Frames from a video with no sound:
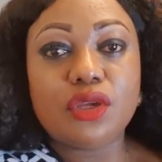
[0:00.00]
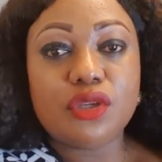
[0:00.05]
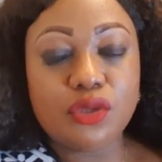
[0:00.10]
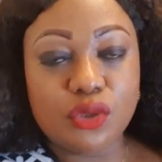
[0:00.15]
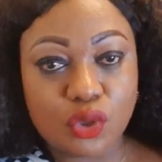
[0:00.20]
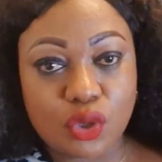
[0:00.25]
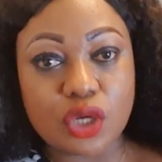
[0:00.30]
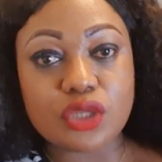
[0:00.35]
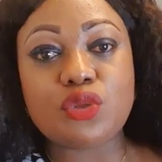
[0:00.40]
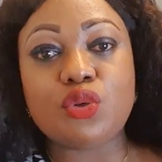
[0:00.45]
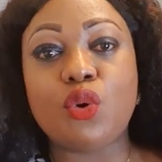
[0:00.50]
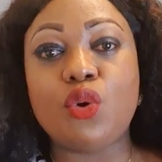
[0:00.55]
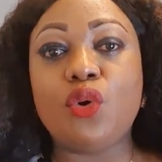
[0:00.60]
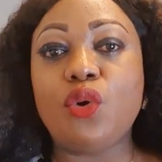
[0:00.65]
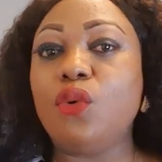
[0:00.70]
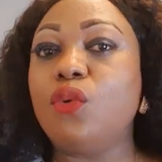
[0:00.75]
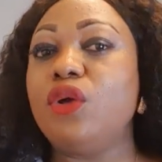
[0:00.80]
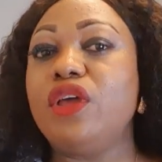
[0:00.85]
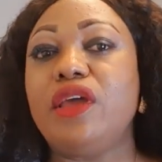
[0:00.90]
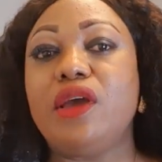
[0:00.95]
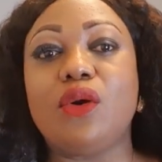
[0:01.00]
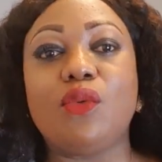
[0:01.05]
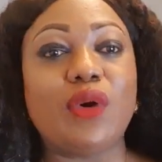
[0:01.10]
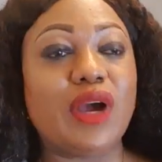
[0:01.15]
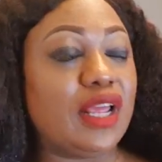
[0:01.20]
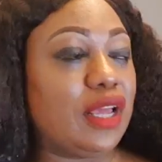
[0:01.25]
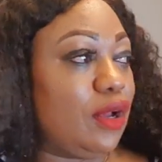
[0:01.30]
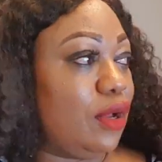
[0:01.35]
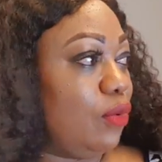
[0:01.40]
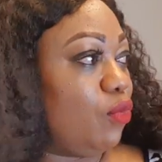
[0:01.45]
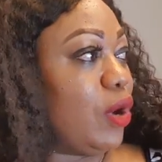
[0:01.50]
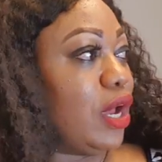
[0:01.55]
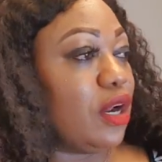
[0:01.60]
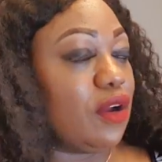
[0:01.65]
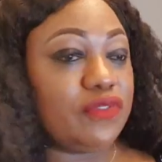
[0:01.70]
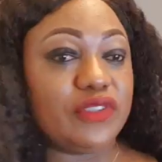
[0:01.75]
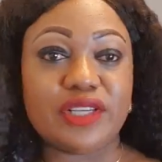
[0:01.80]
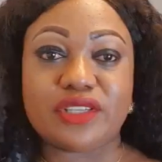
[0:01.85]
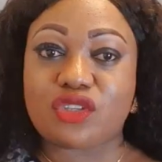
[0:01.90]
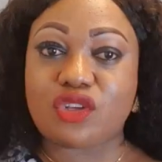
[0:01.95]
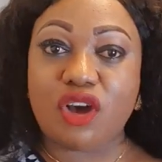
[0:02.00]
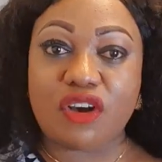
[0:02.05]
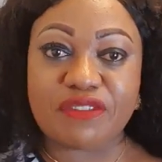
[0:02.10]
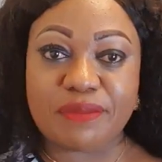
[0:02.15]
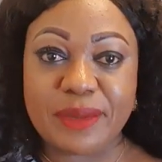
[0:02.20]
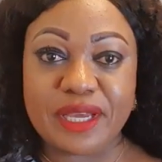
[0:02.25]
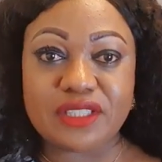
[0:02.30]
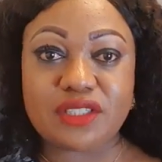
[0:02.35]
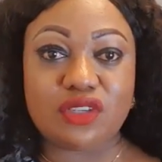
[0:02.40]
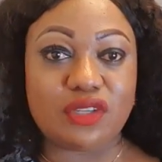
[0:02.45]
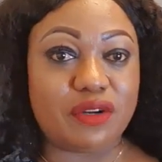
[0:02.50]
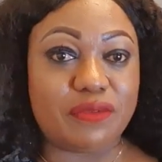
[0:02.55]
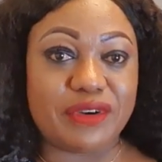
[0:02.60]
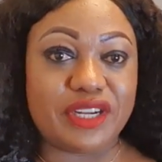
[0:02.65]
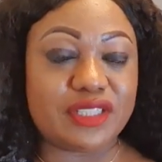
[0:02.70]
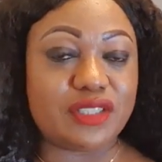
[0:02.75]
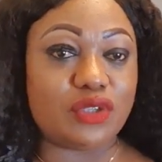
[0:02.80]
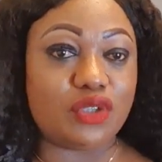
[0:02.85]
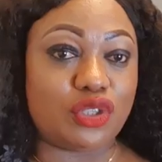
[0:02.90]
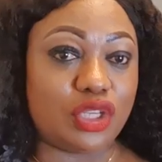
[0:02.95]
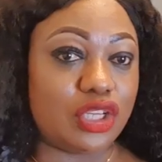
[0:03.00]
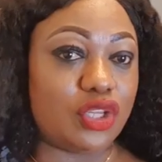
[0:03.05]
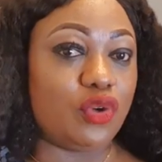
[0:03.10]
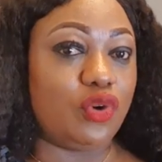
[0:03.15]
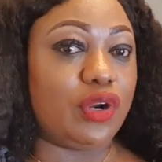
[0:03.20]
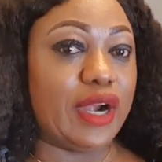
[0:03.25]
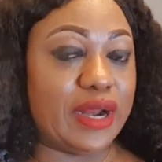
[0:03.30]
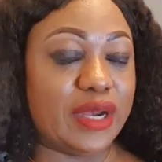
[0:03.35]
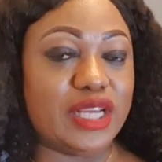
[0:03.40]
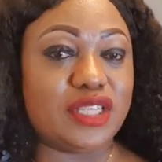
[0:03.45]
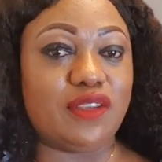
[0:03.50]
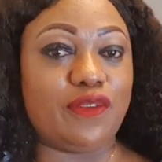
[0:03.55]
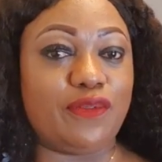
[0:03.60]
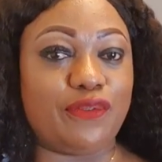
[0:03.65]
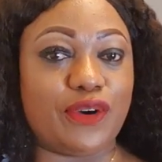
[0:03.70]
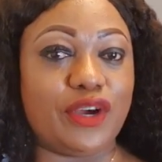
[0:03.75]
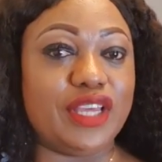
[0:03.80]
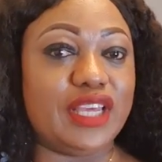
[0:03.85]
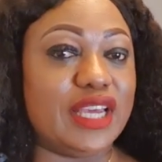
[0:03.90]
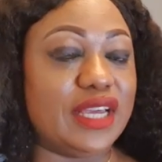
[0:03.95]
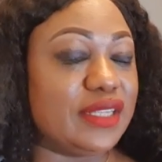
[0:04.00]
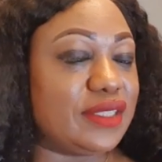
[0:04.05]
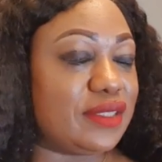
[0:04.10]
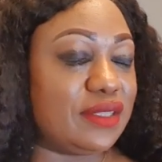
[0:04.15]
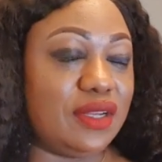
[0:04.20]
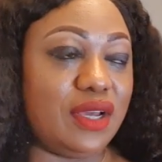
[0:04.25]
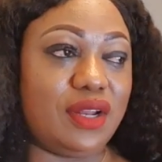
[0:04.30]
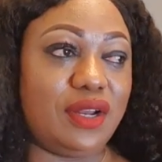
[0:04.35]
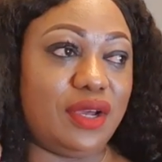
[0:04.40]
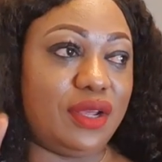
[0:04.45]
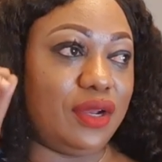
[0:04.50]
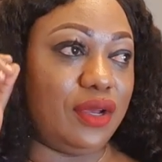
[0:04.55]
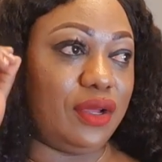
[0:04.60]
You go to one of these government universities, you think you graduate in 4 years. No.